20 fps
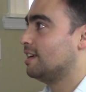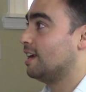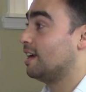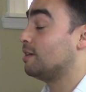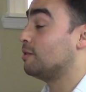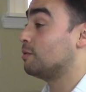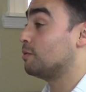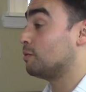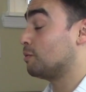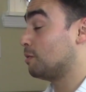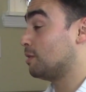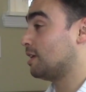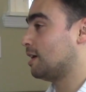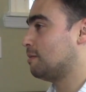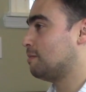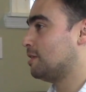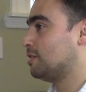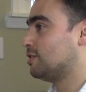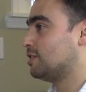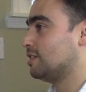And when I
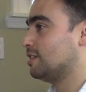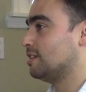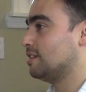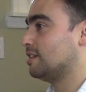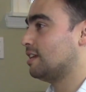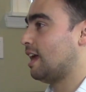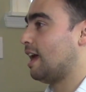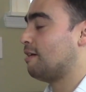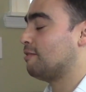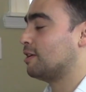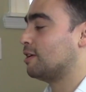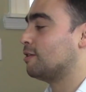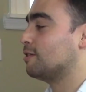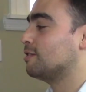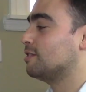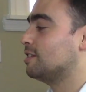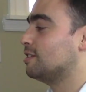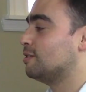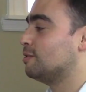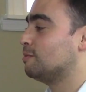mention having
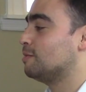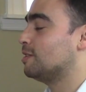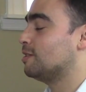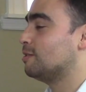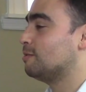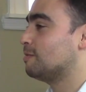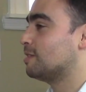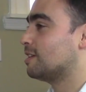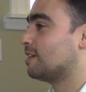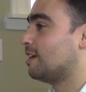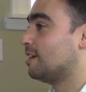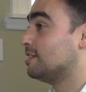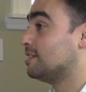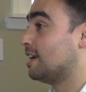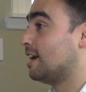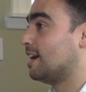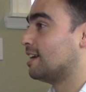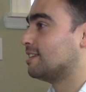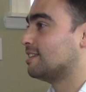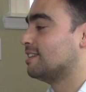early human-to-human
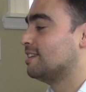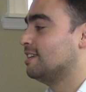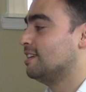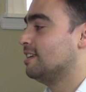contact,